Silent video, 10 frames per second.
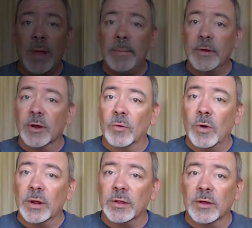Maybe you're
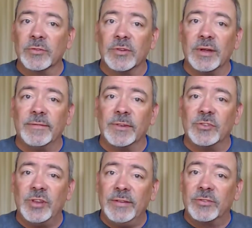one of those that have
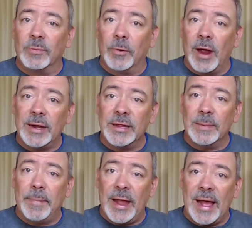achieved sobriety in
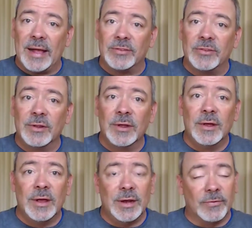the past
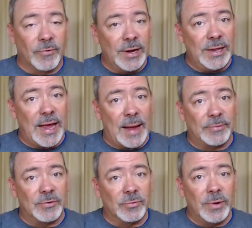and have
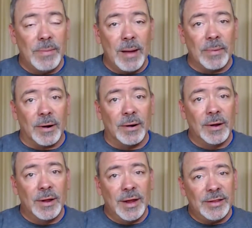relapsed. Remember,
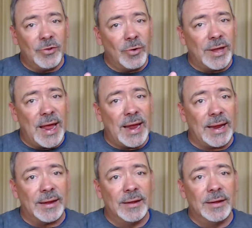it's
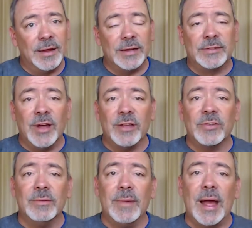okay. It
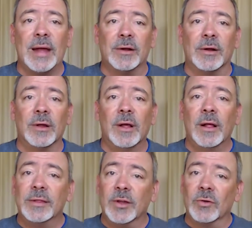doesn't matter.
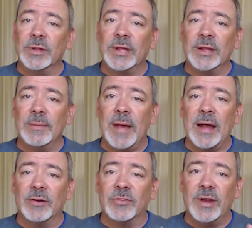The only thing that
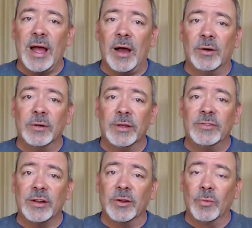matters now is
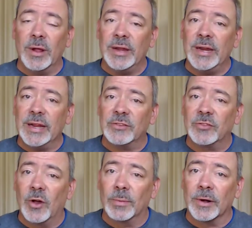that you're willing to get
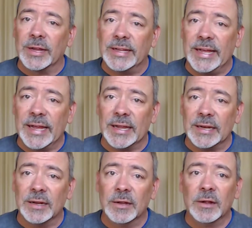sober
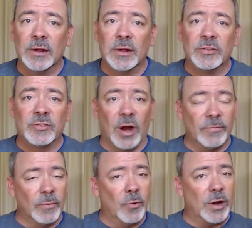again.
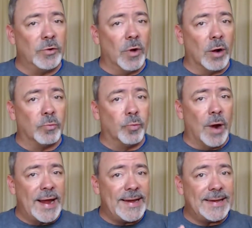Start from where you are
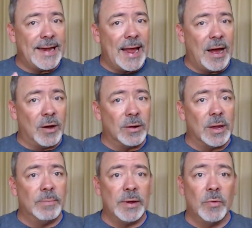right now
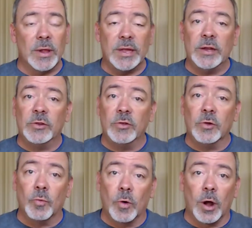and be willing to do
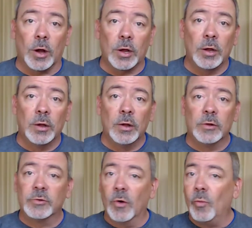the work.
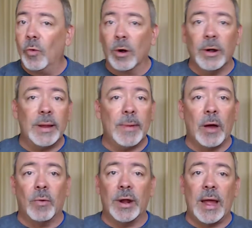Don't worry
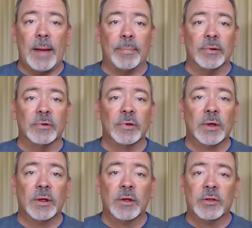about what happened.
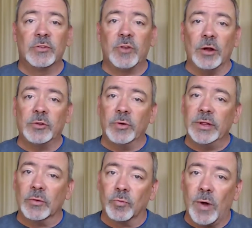Start
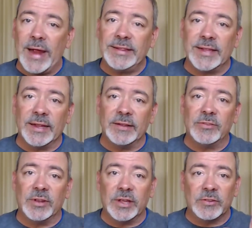doing the right
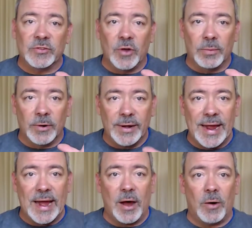things to get sober
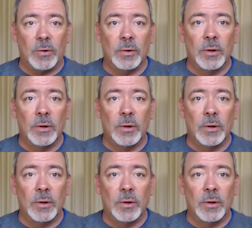now.